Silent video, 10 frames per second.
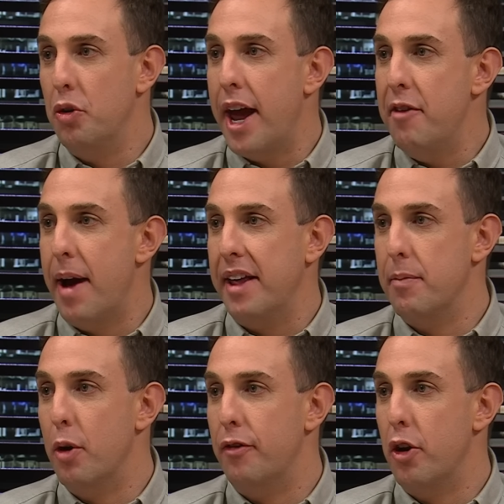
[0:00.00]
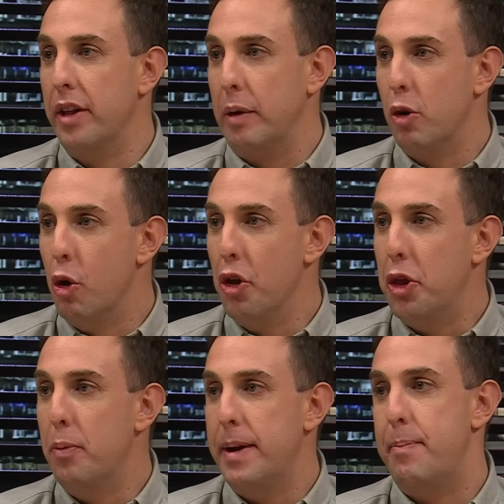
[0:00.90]
could they have made the move early? Would
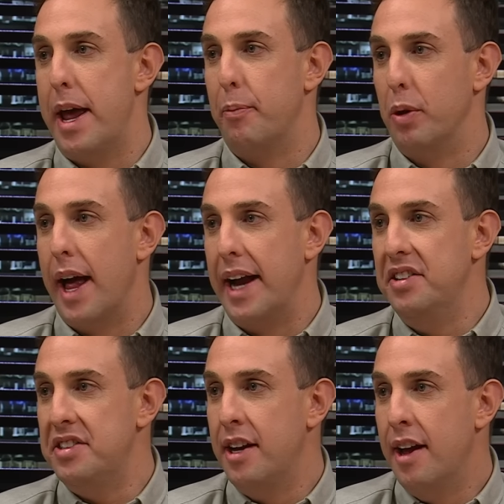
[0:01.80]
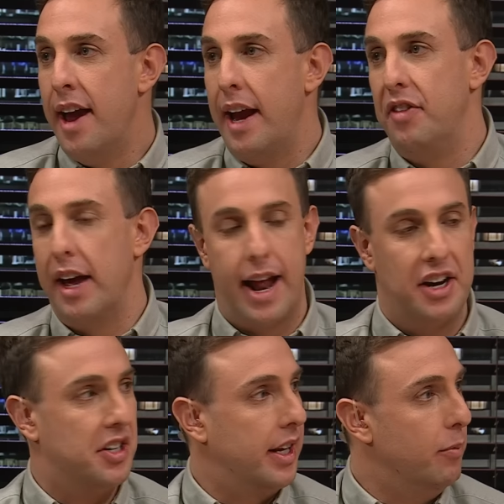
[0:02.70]
Hawthorn be better placed if they'd
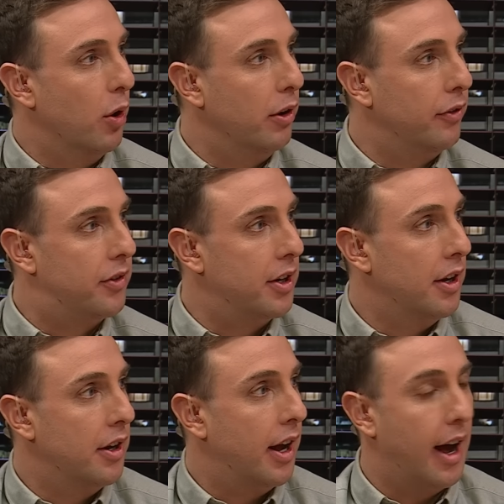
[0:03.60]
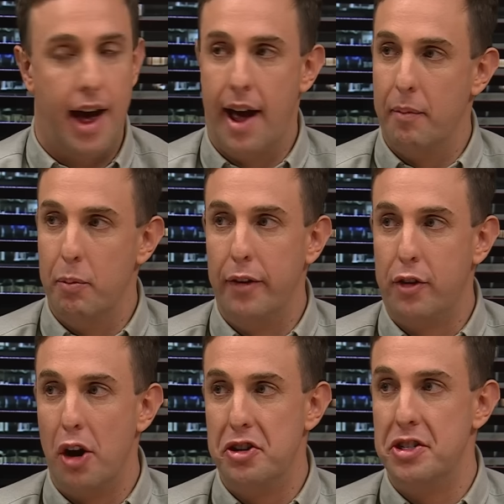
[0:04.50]
actually moved move
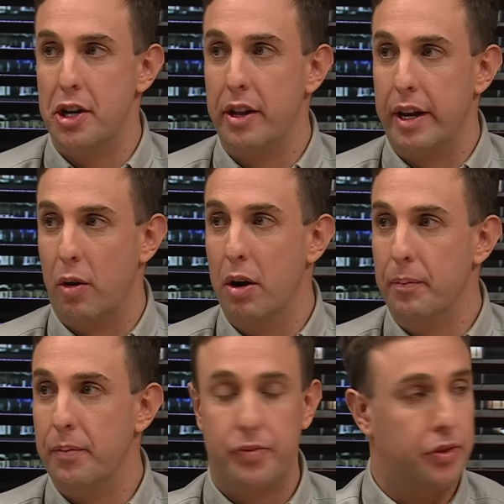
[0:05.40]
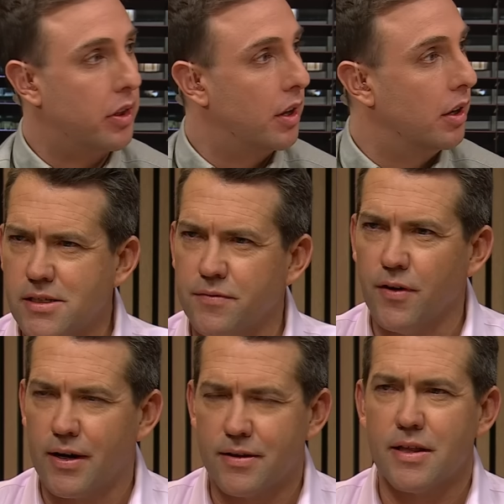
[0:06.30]
coaches earlier on. I don't think they could have
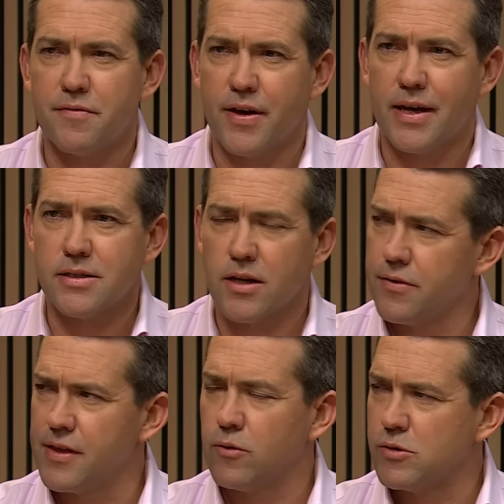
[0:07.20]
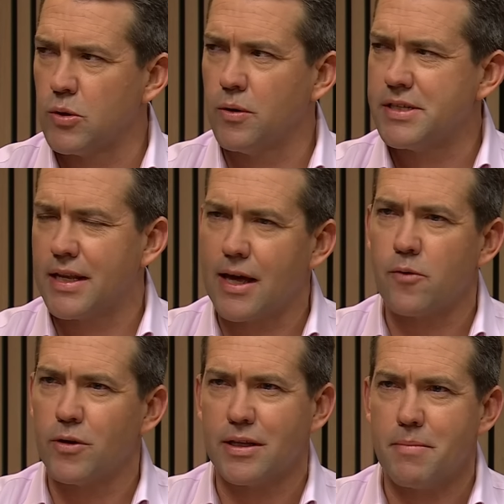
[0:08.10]
justified it to their fans, and I think it was always going to
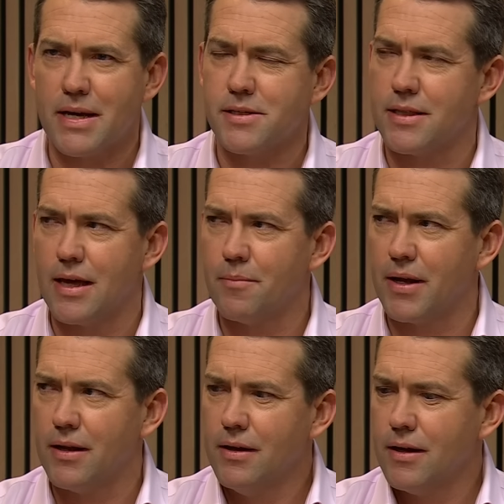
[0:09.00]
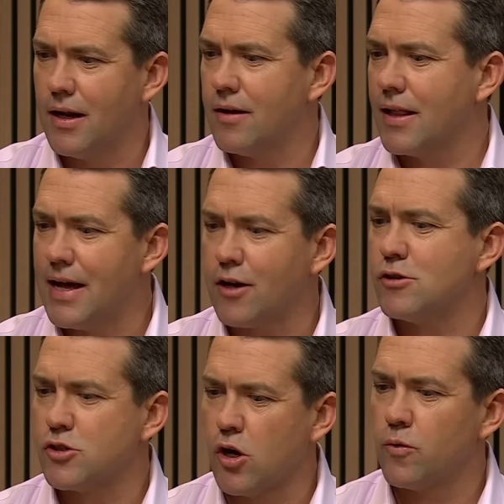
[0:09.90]
get really messy there. But, you know, Clarko
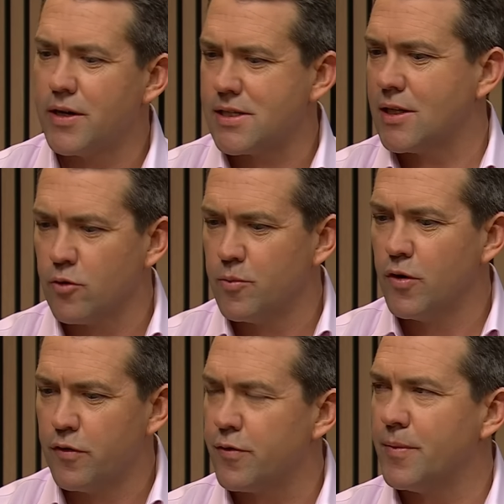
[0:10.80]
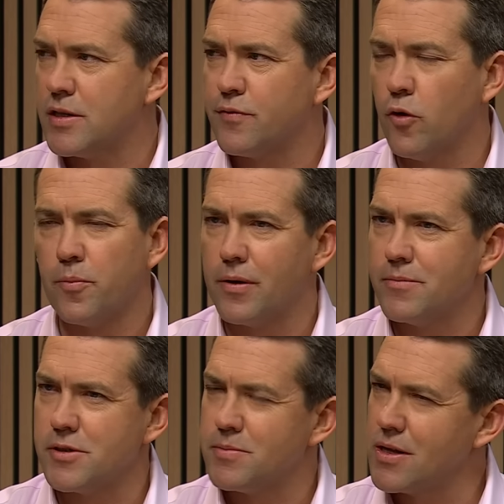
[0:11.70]
so recently removed from those four
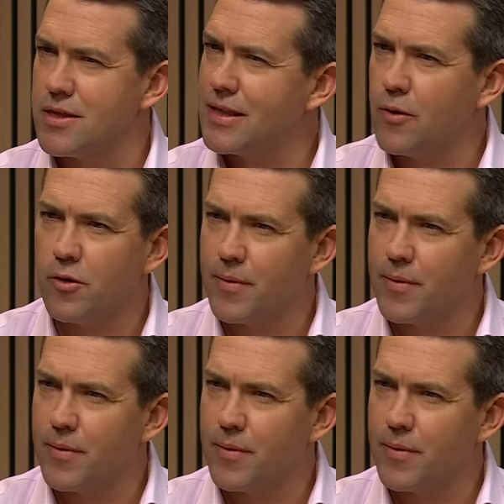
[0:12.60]
premierships, I think that